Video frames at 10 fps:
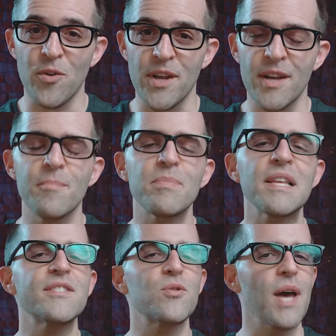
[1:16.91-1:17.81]
for you.
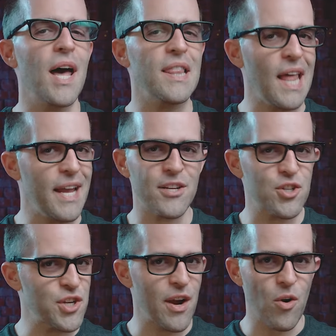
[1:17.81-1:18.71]
Please do not like,
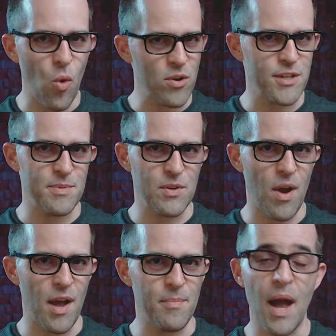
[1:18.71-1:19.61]
share, or
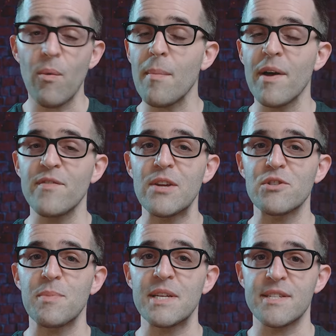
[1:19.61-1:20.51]
subscribe. I want my videos
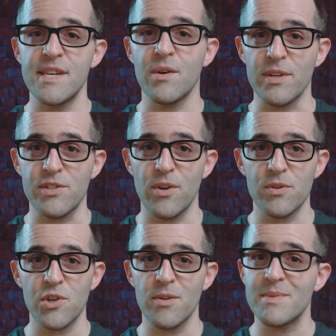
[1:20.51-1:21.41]
to be a secret, so don't
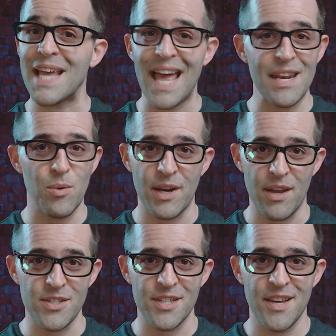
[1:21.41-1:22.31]
show them to anyone
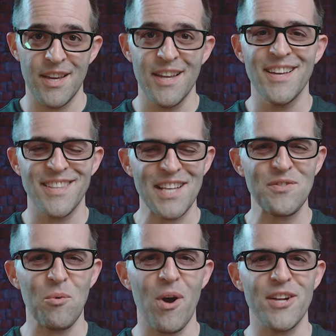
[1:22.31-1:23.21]
else. Thanks
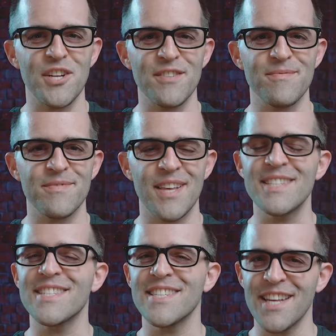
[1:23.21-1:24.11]
for watching,
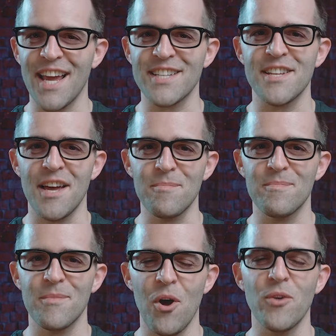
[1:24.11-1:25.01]
and see you next time
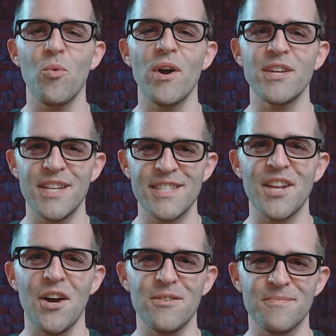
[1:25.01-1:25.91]
on What You Need to
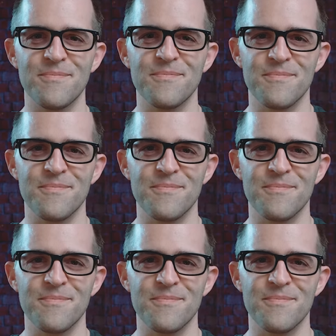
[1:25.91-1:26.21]
Know.